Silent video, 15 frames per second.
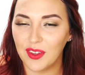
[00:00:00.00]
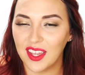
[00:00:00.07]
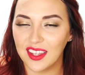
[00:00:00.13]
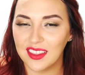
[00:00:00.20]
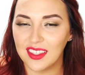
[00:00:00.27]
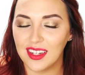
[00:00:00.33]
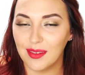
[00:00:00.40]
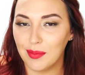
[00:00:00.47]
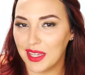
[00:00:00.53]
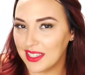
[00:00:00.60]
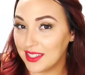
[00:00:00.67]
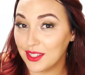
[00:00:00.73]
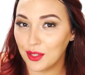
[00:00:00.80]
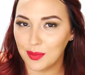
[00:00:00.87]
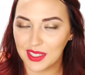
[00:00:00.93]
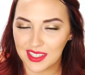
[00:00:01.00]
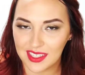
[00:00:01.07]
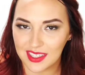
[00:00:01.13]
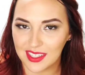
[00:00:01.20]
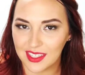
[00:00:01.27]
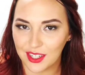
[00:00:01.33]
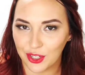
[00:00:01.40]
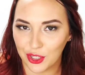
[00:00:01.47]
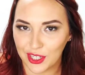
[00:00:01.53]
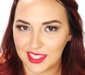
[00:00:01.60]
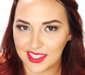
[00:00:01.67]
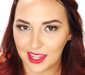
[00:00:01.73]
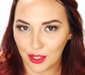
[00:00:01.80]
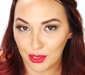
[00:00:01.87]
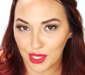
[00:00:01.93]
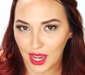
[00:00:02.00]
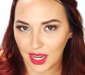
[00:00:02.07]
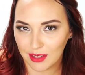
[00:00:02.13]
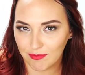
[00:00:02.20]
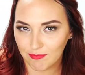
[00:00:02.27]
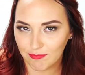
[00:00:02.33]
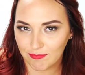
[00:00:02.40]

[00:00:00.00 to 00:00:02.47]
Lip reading: fact that it may still be 60 degrees outside.